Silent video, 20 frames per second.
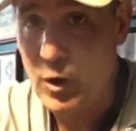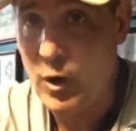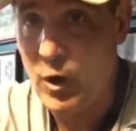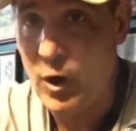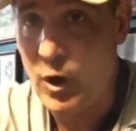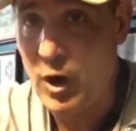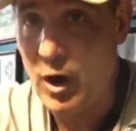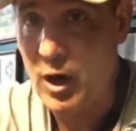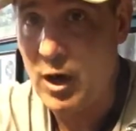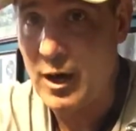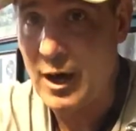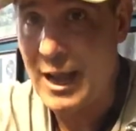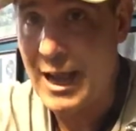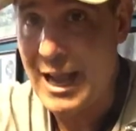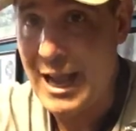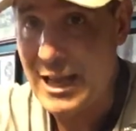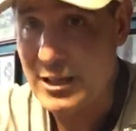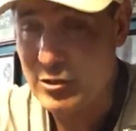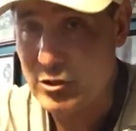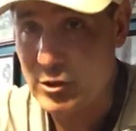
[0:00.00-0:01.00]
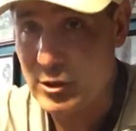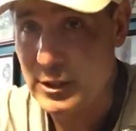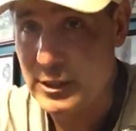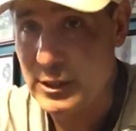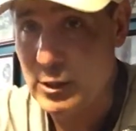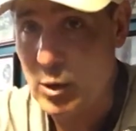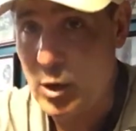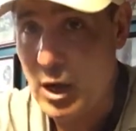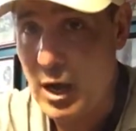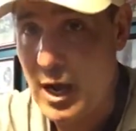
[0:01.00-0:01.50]
are
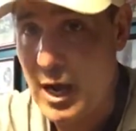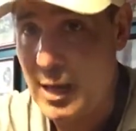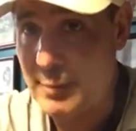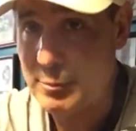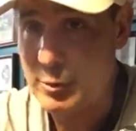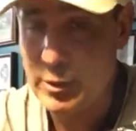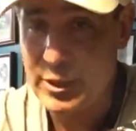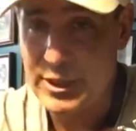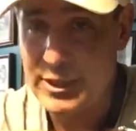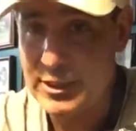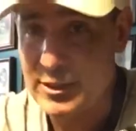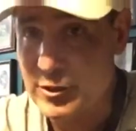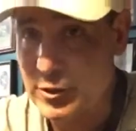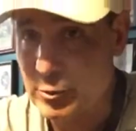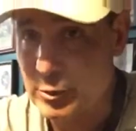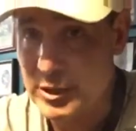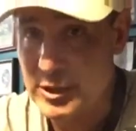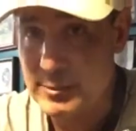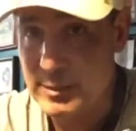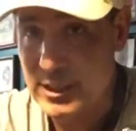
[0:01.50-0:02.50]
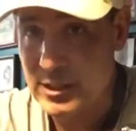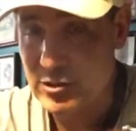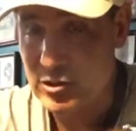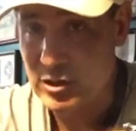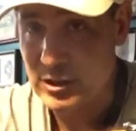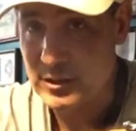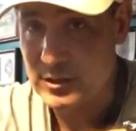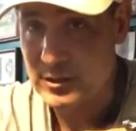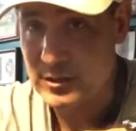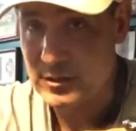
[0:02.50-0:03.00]
actually operating in 3
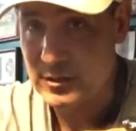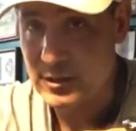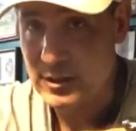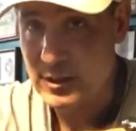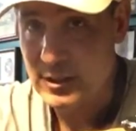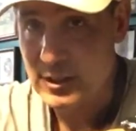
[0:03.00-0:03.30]
dimensions.